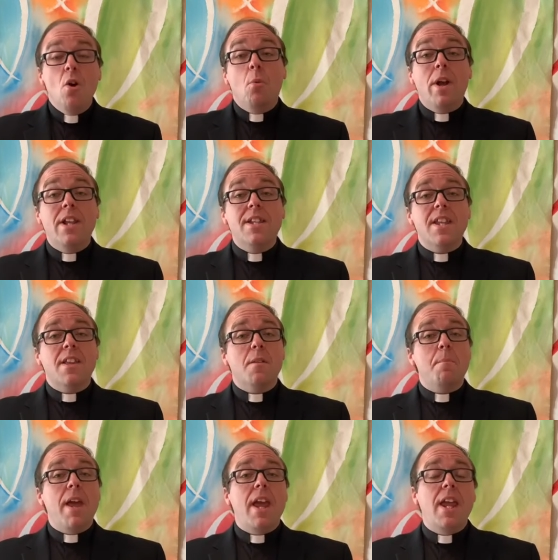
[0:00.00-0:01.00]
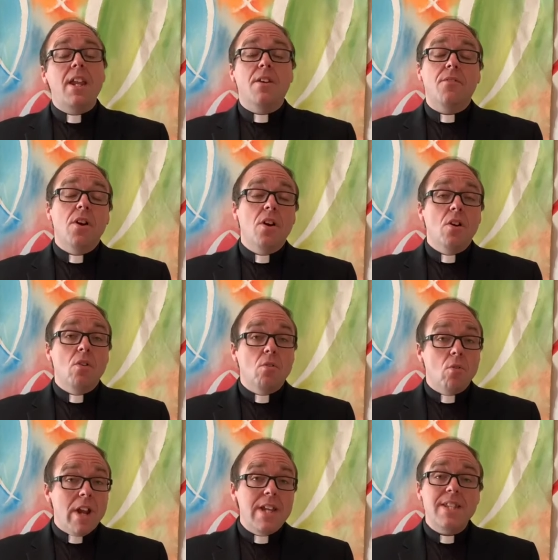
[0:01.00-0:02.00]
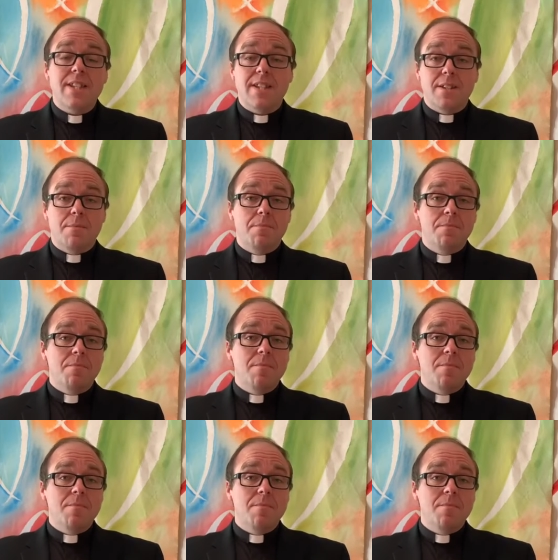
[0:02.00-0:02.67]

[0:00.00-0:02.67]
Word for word: witnessing the pain of racism,